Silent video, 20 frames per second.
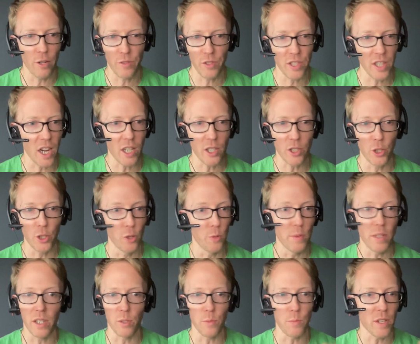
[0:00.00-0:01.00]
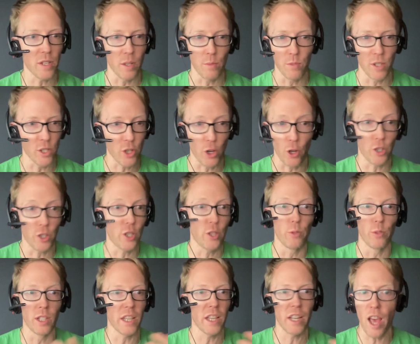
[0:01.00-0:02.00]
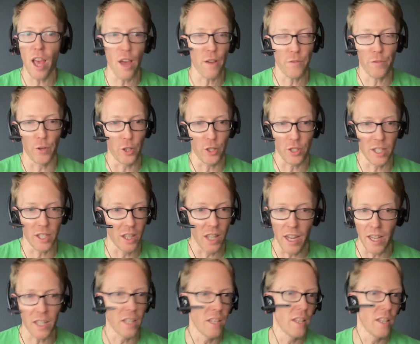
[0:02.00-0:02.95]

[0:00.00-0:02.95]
of SOC 2 because it becomes this Herculean effort to like